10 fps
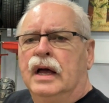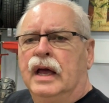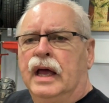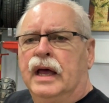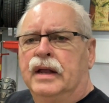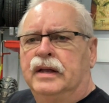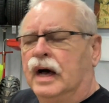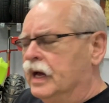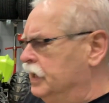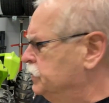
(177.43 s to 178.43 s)
and
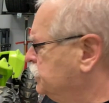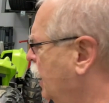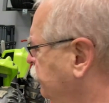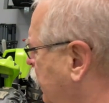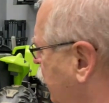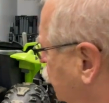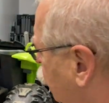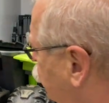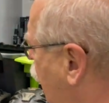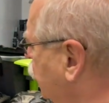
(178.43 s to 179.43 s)
inside that you'll
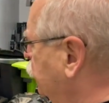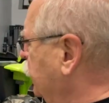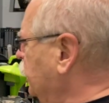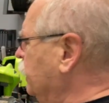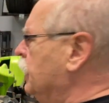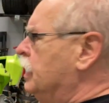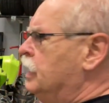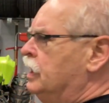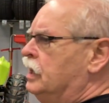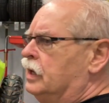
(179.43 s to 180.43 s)
find
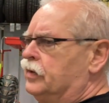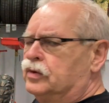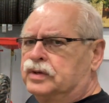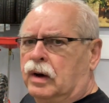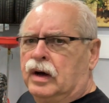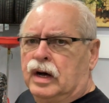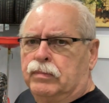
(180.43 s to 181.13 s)
there's a